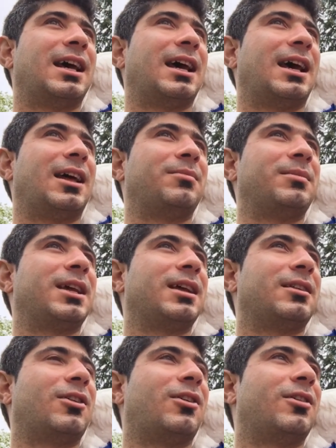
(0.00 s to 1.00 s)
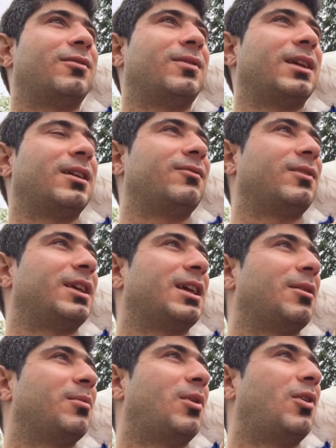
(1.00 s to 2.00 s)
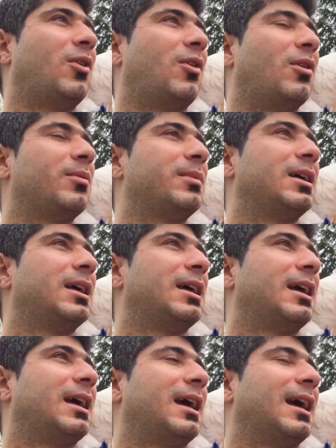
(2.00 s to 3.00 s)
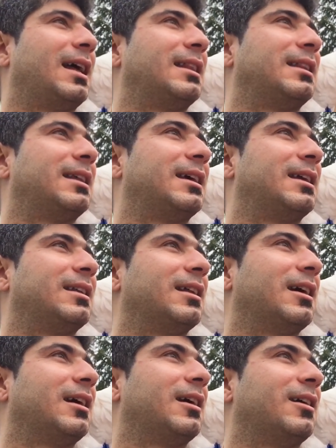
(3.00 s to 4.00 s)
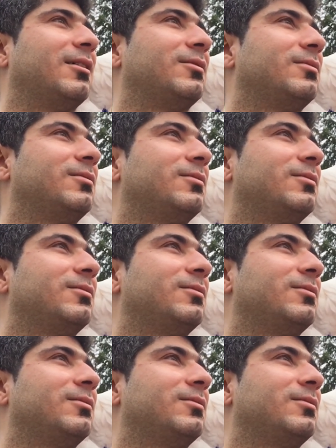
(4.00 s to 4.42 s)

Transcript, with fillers: and me and Arvin uh, we came home and then uh,